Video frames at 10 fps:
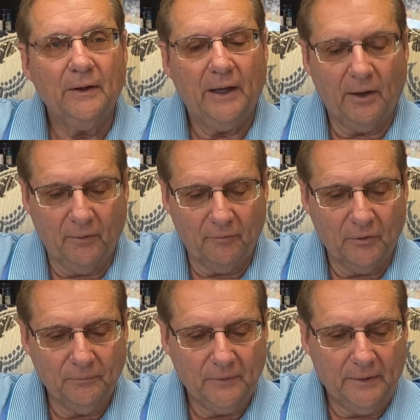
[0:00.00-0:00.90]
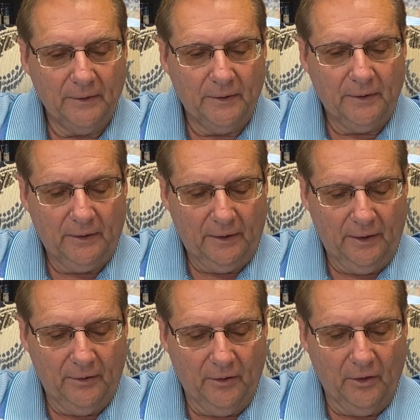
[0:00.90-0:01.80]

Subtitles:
however, in